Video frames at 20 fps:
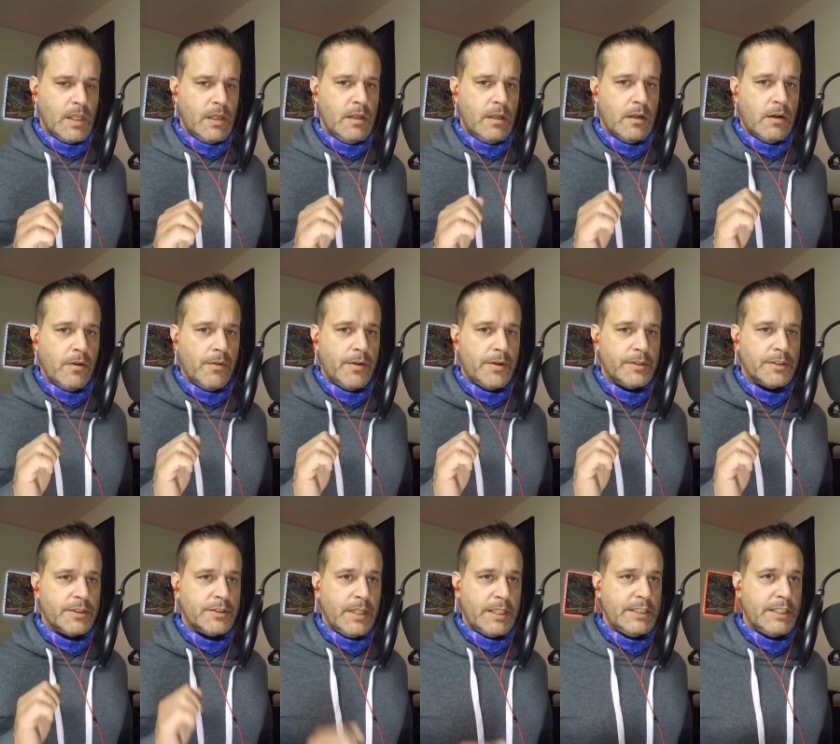you know, they're
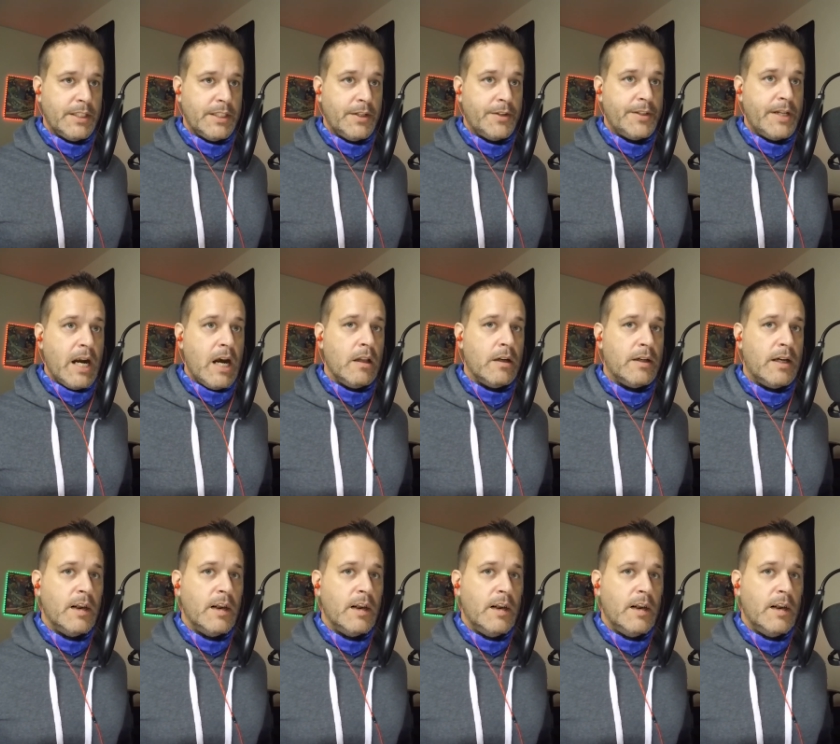stretching their
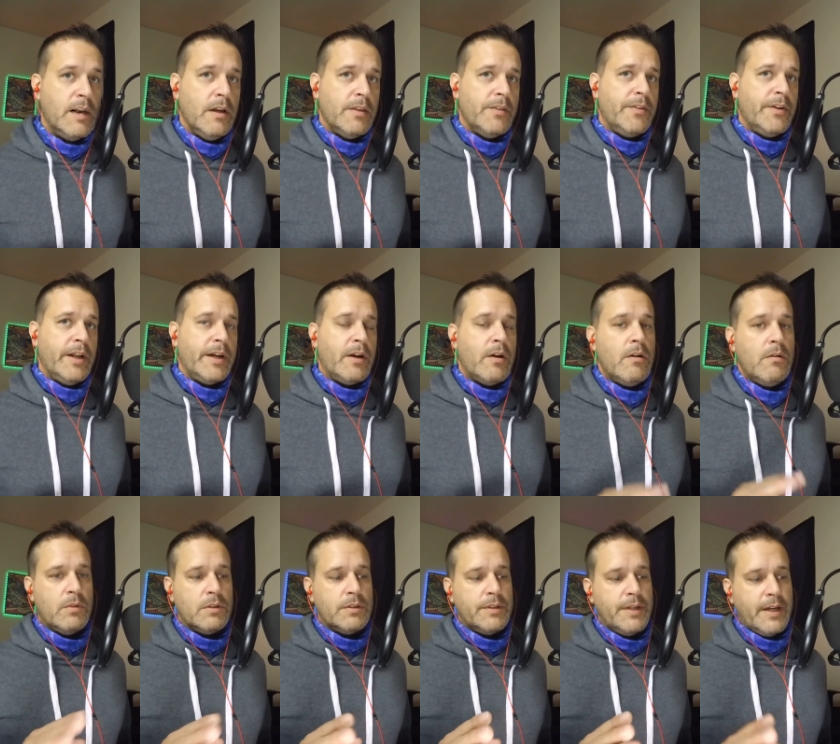dollar out. They're like, oh,
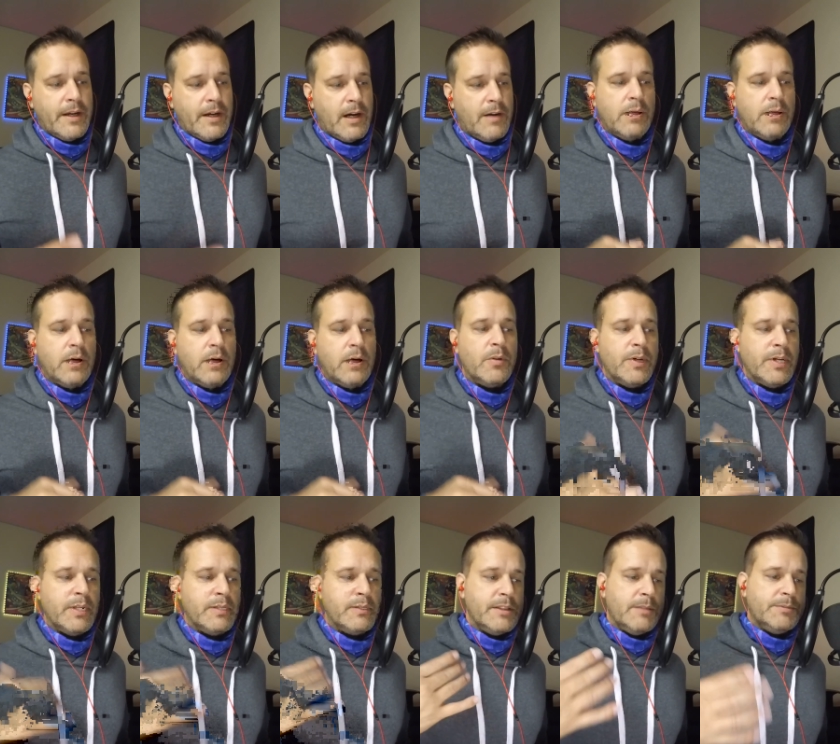we'll take care of our
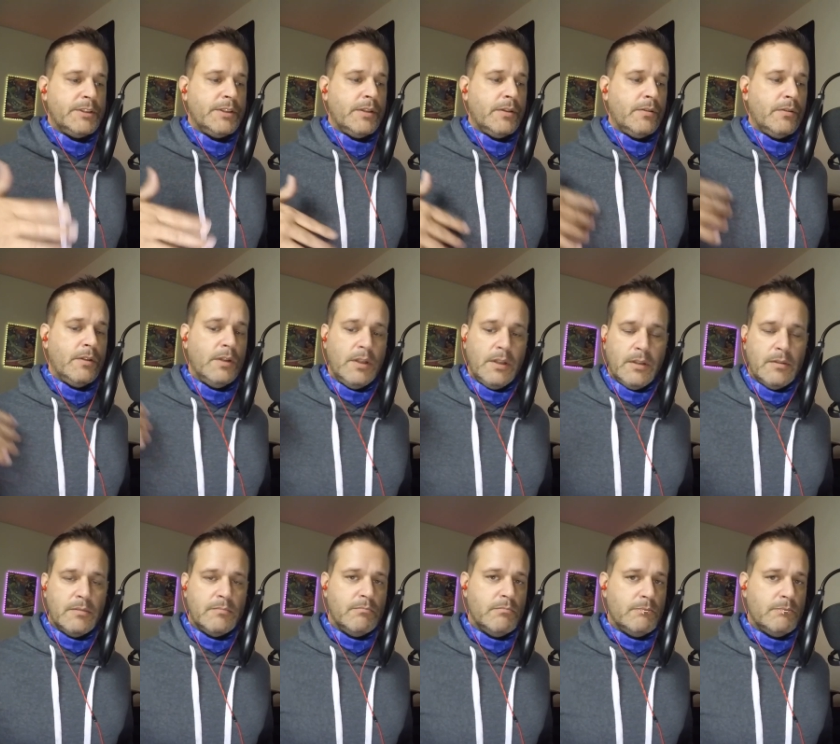employees up to
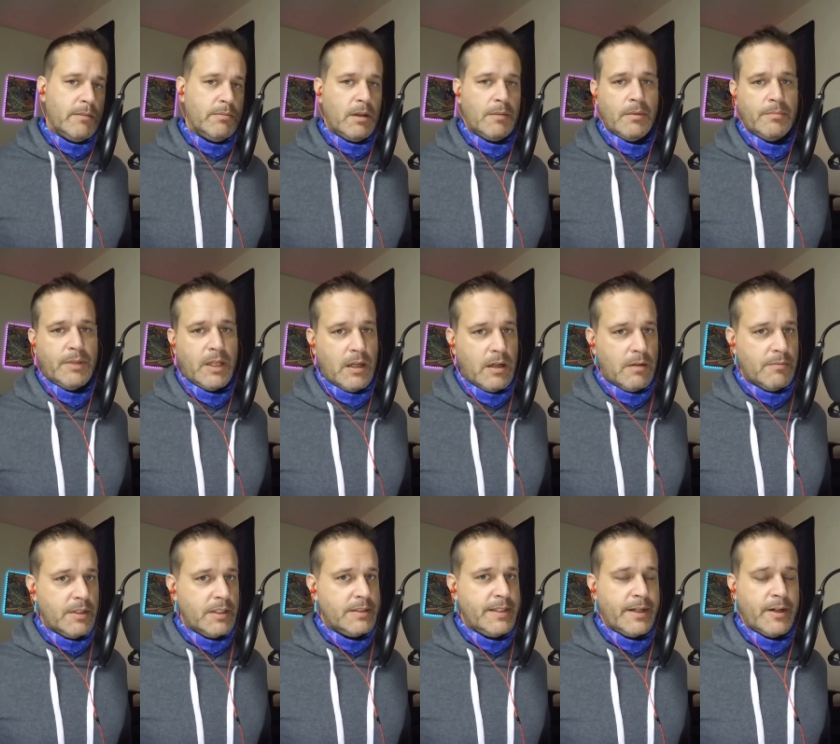blah, blah, blah, blah
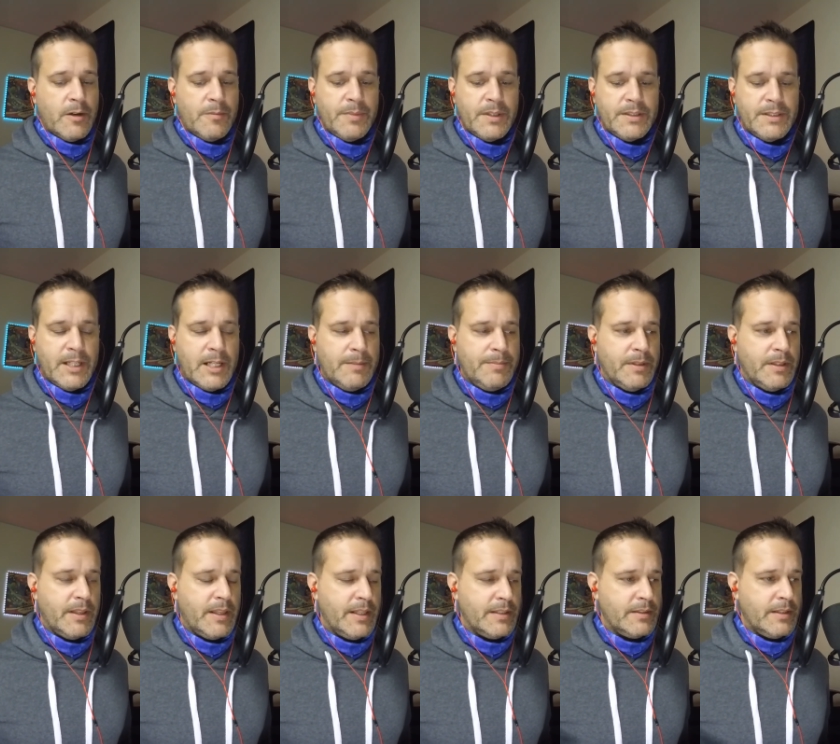when this thing opens up
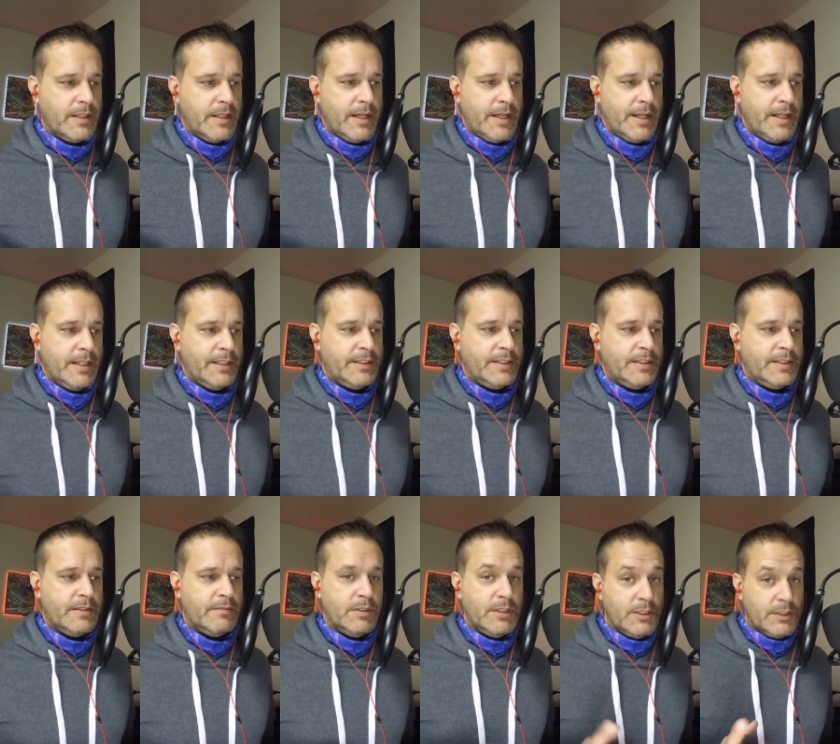and things of that
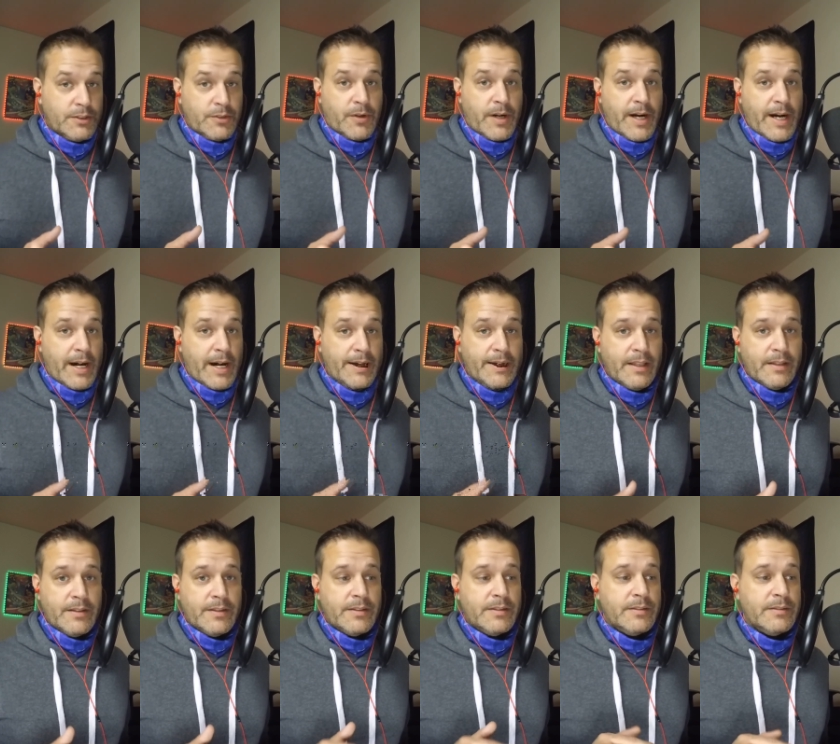nature, which is great. I
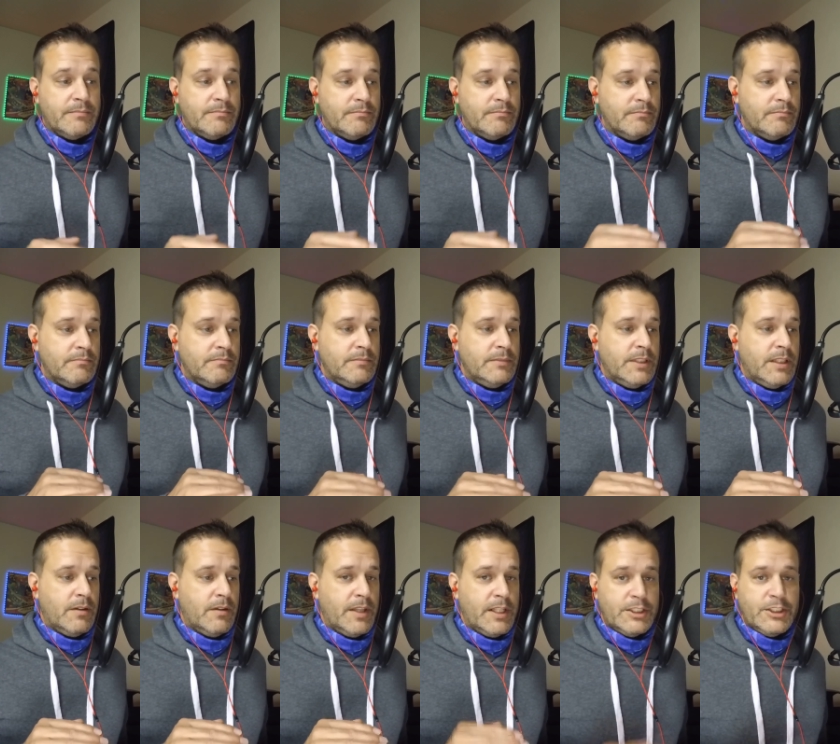think they're, you
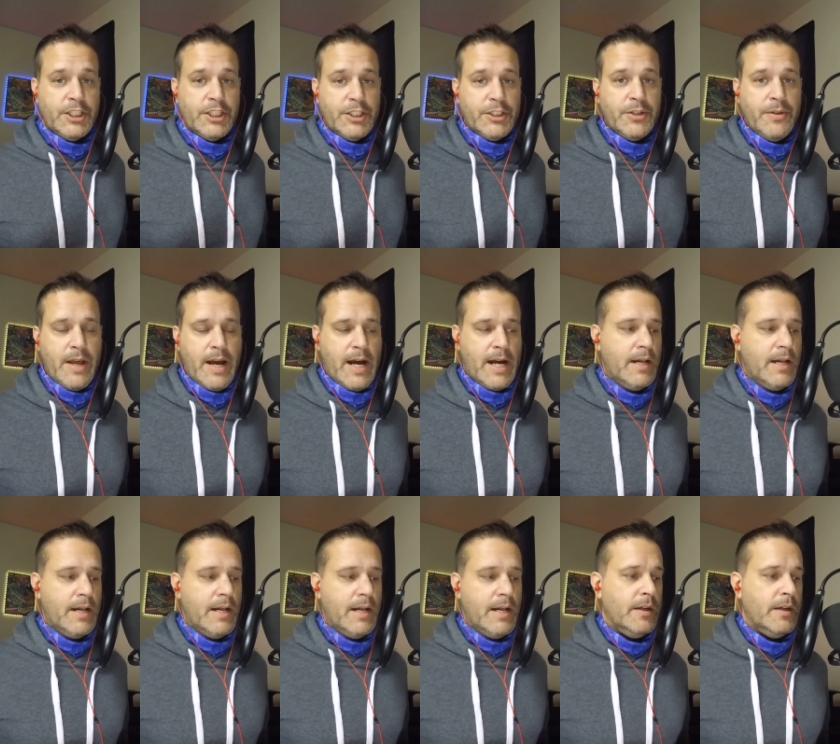know, they should do
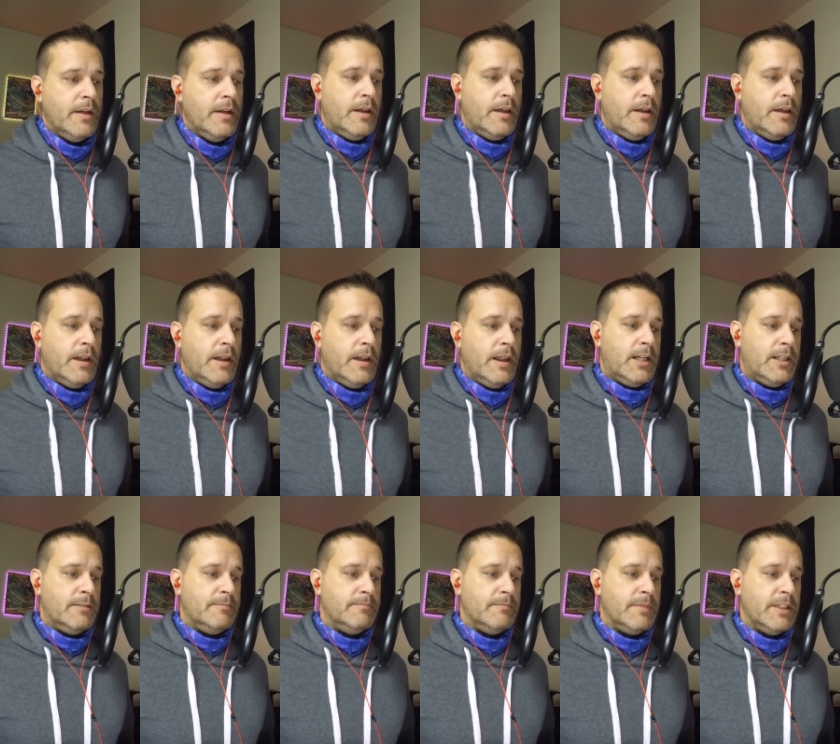that.
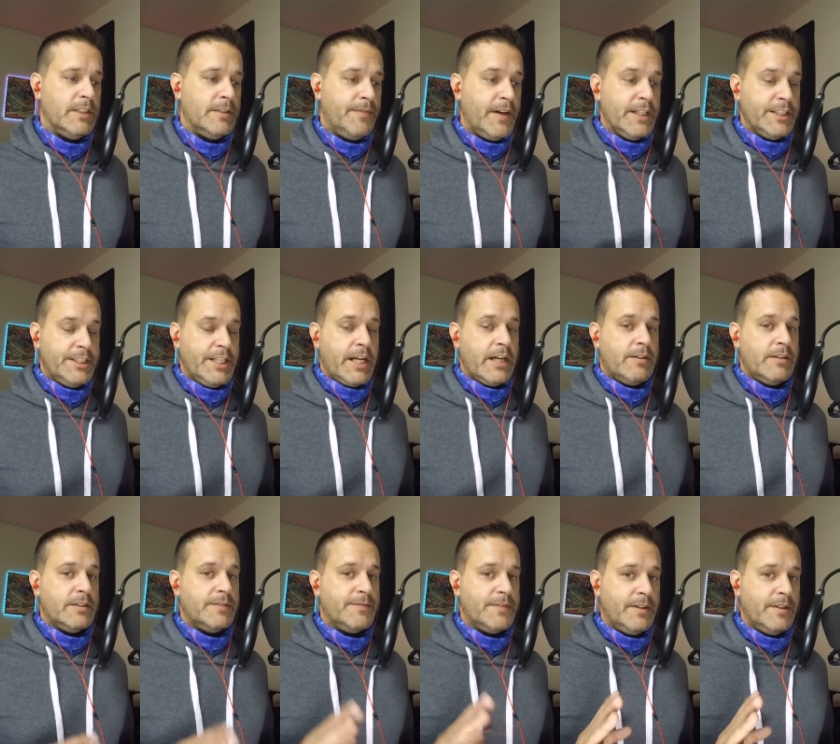And it's very
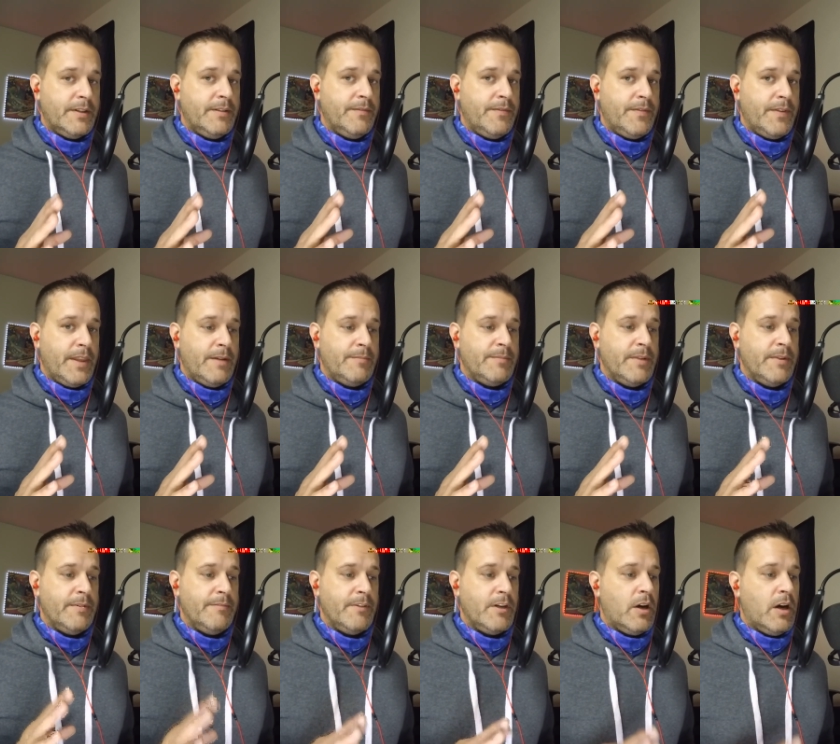generous for them to
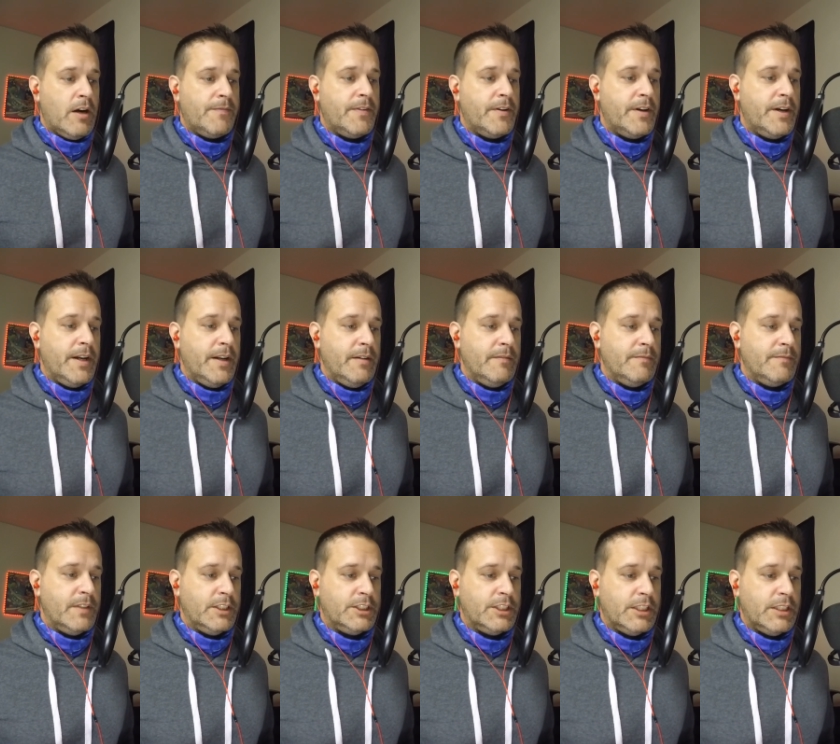even offer it
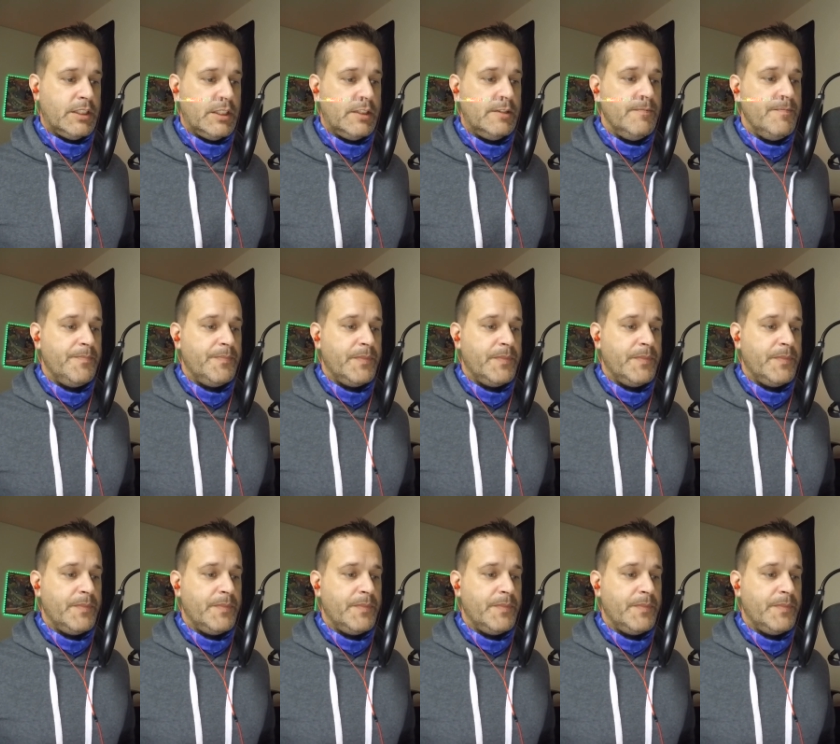for sure,